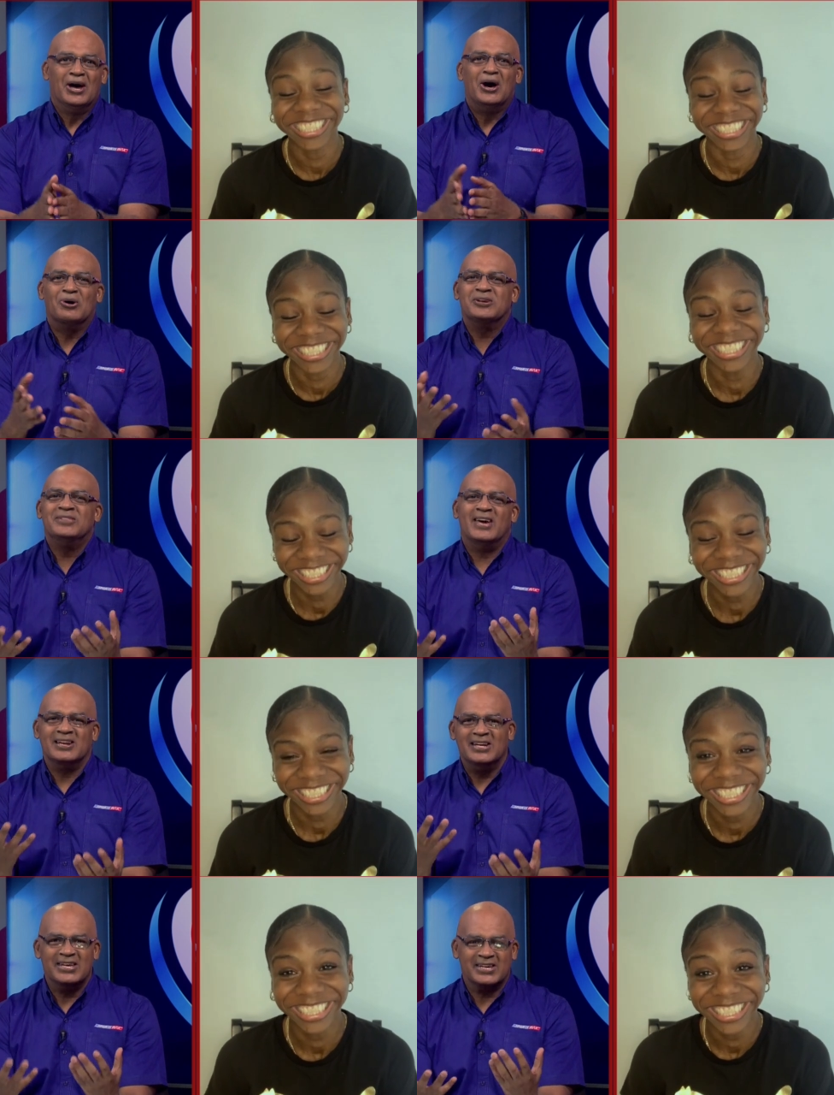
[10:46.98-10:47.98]
Speaker 1: How did that
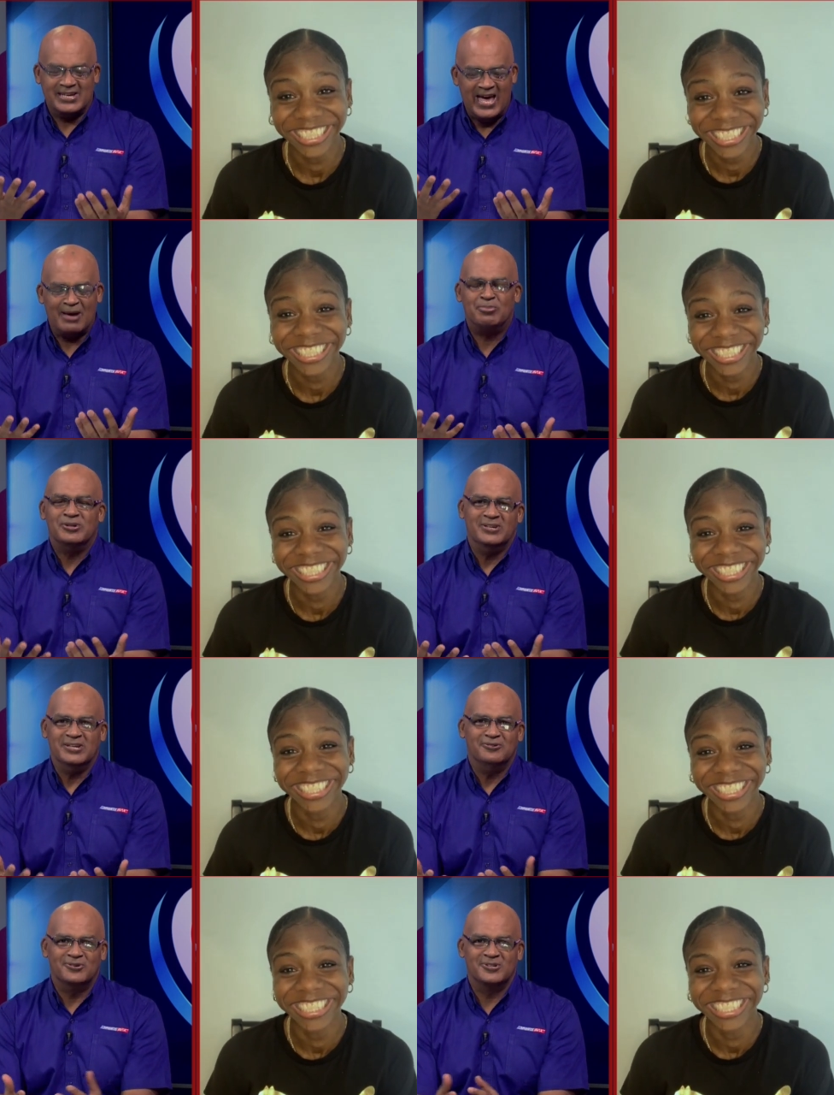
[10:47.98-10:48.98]
link happen in
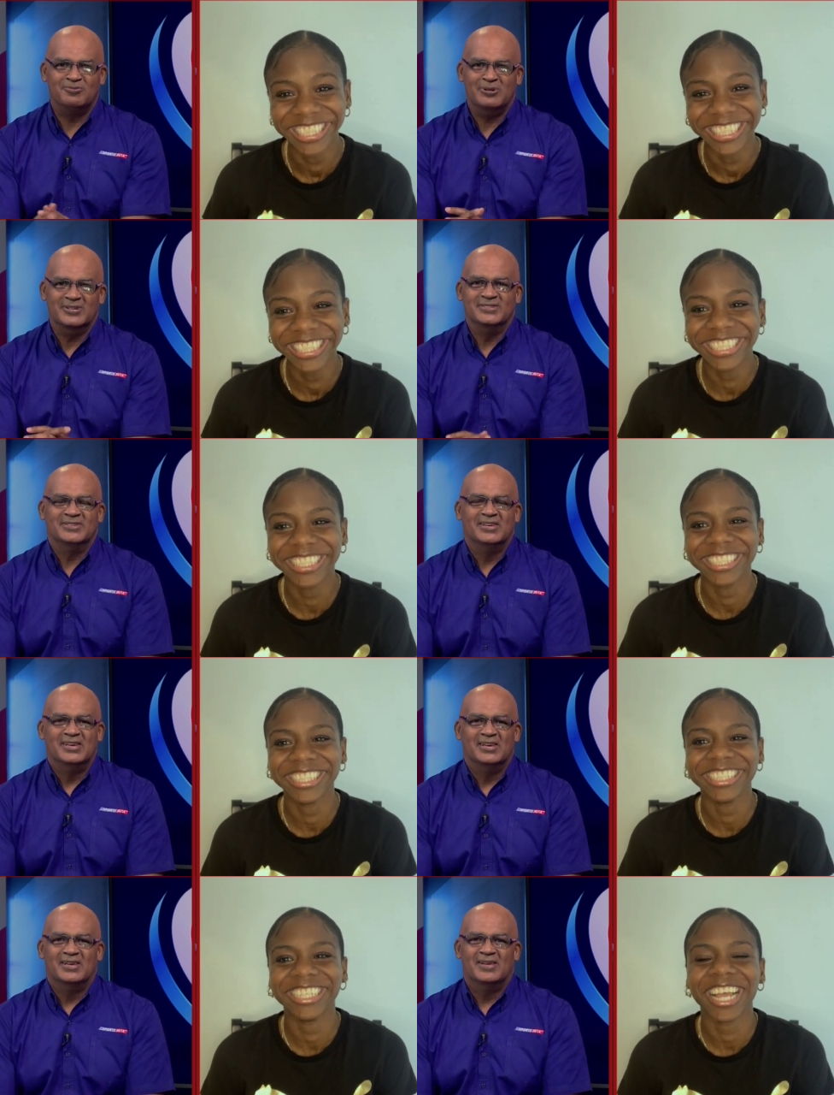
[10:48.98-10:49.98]
the first place?
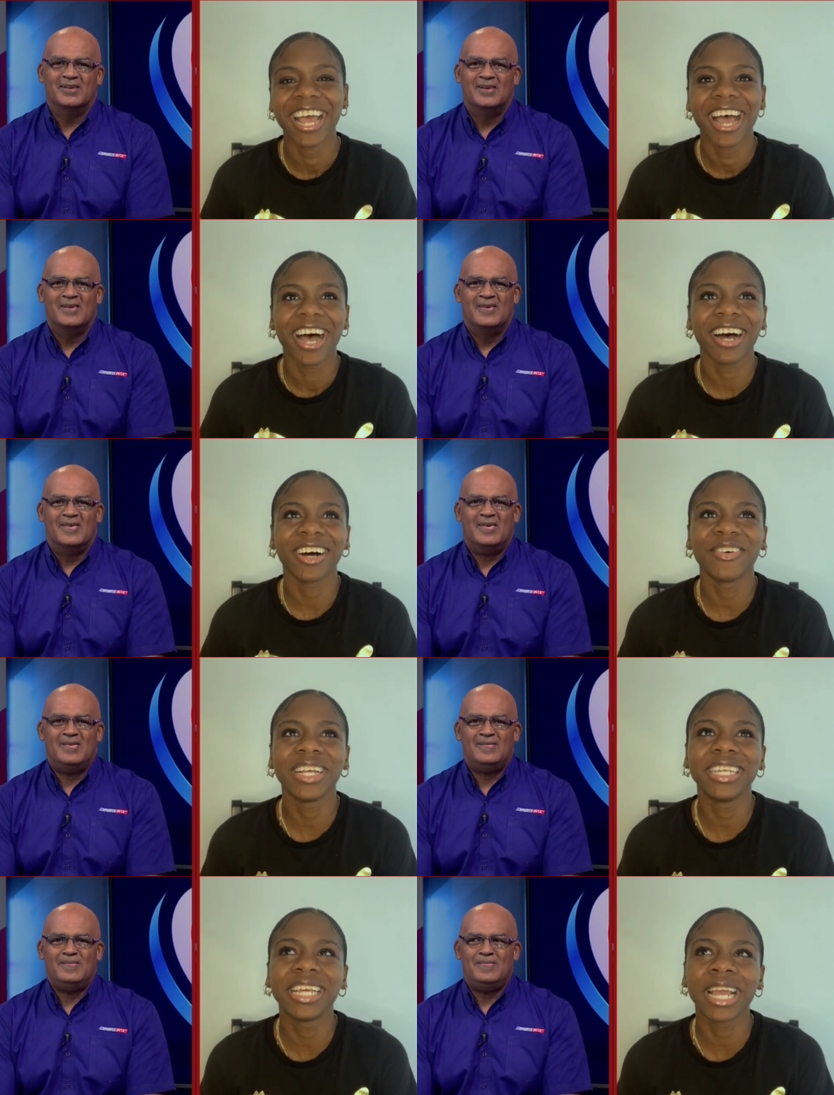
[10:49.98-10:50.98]
Speaker 2: Uh,
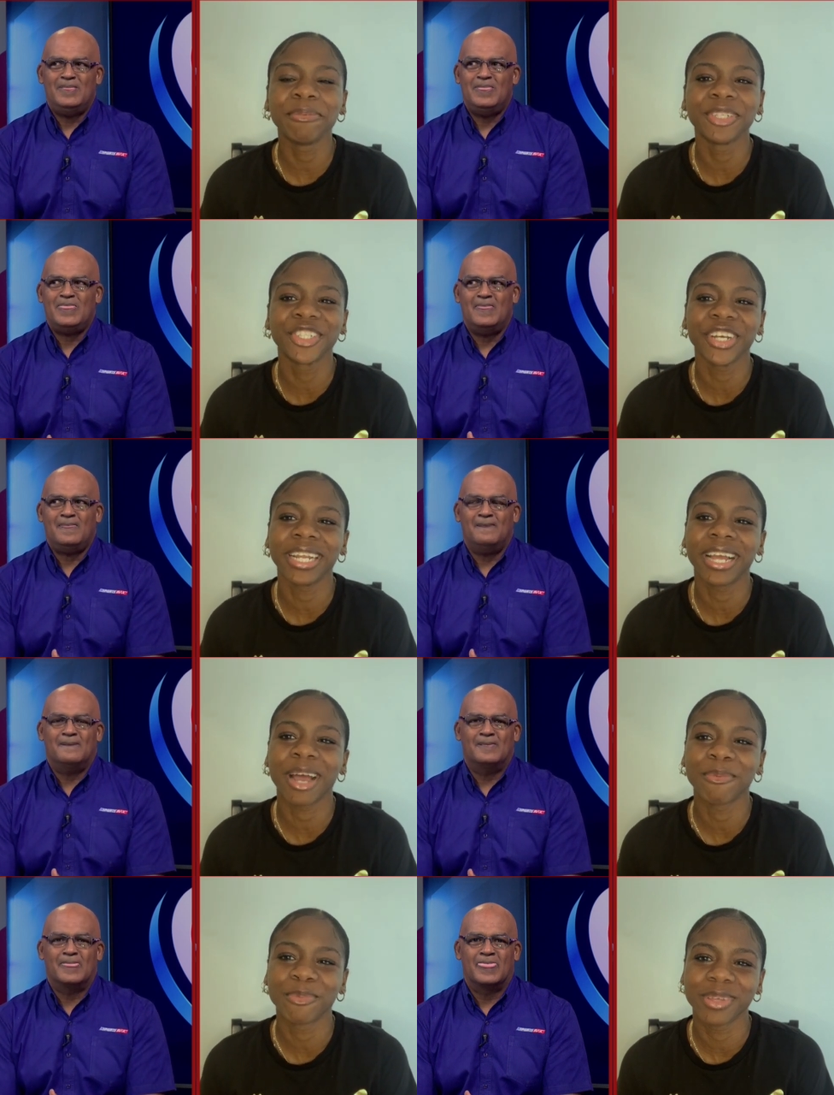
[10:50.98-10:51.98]
well, he came to training
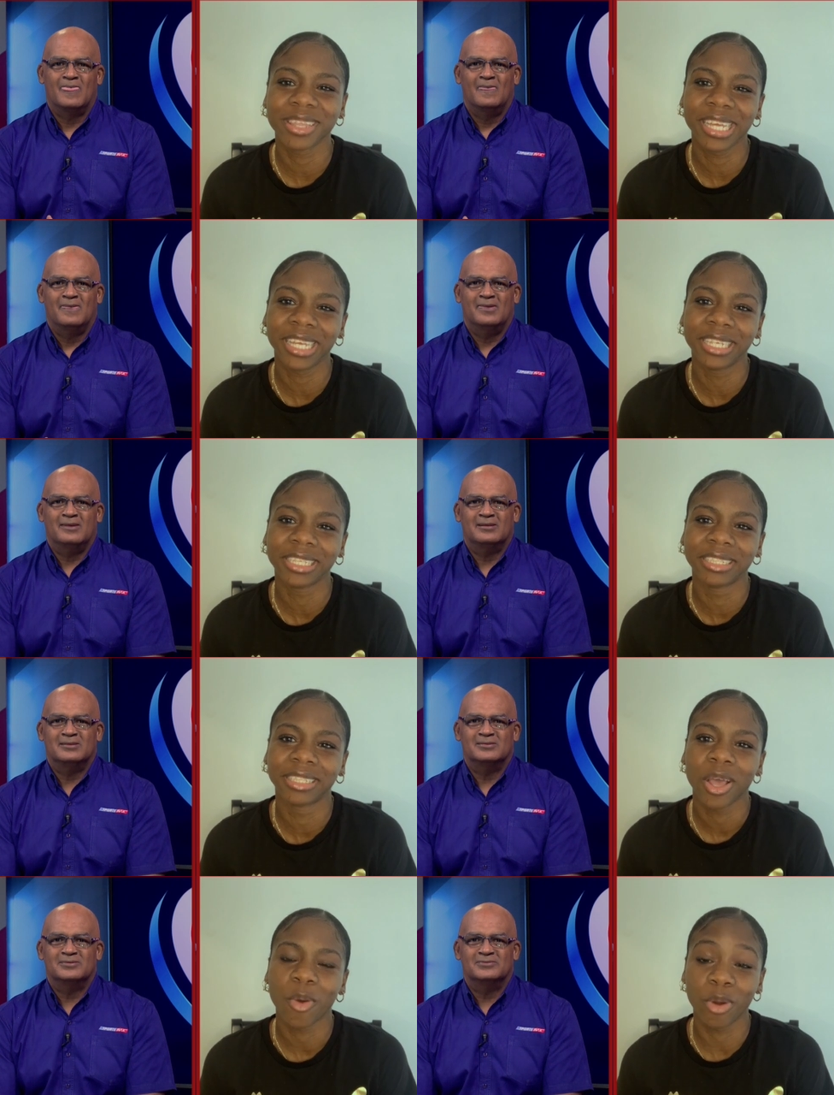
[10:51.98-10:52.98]
camp with his
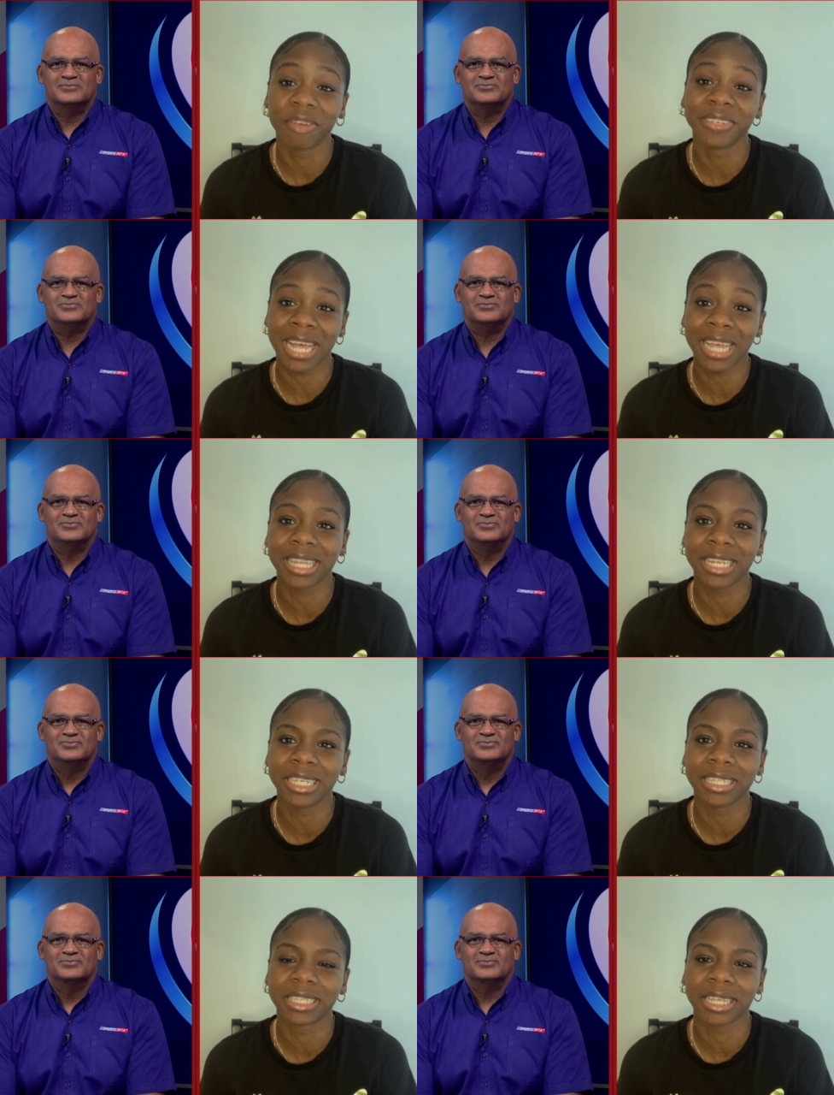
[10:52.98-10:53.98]
one of his
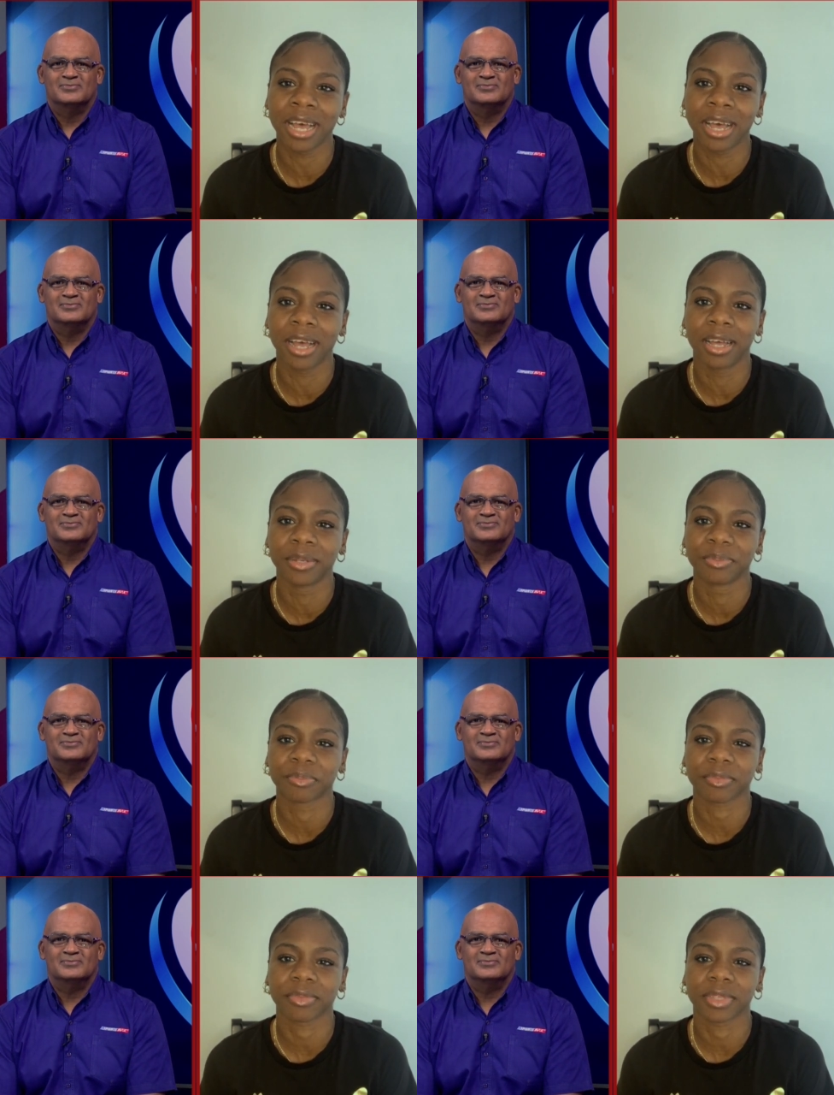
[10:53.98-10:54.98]
athletes, uh,
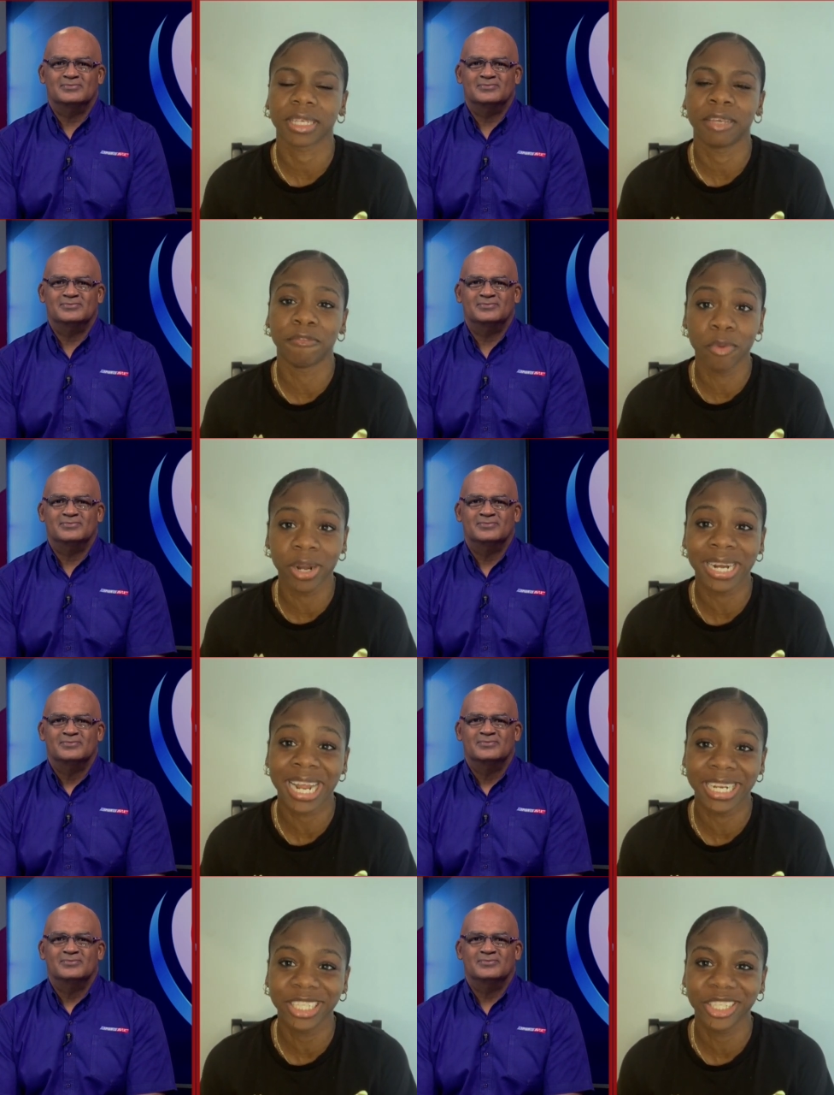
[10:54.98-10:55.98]
Ivona
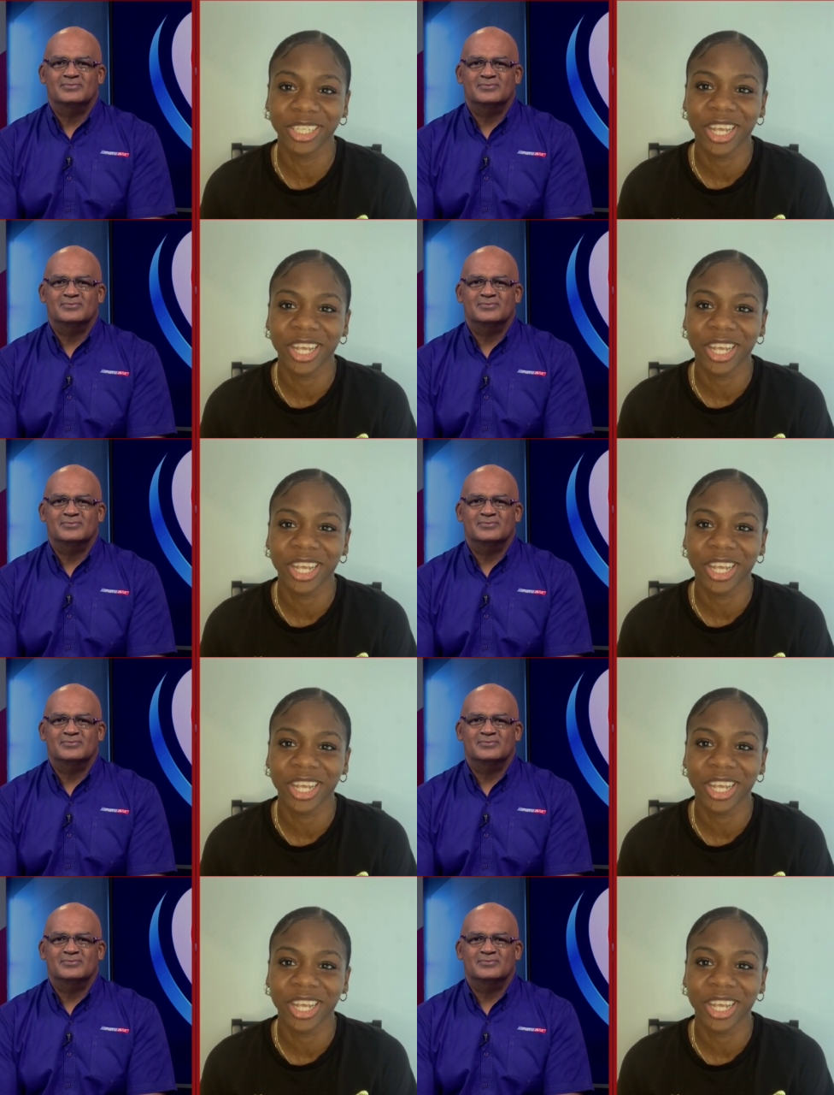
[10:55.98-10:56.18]
Dadic.